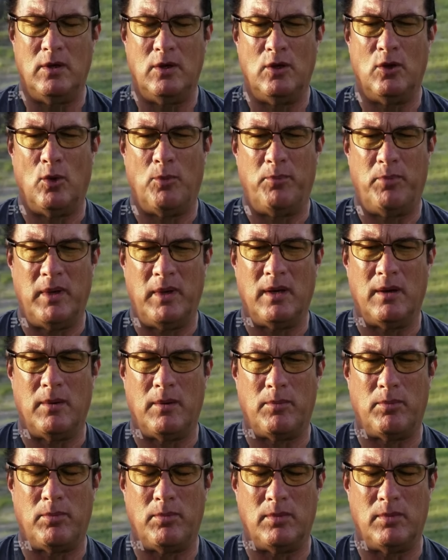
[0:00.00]
You know, being
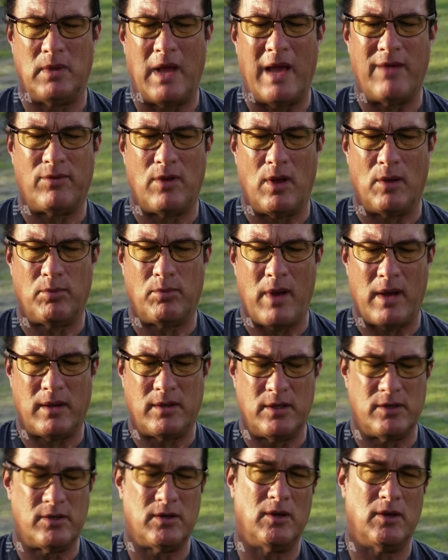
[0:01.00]
a lifelong
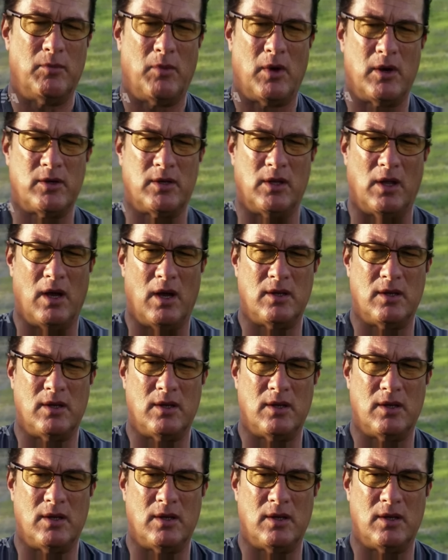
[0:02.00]
practitioner in martial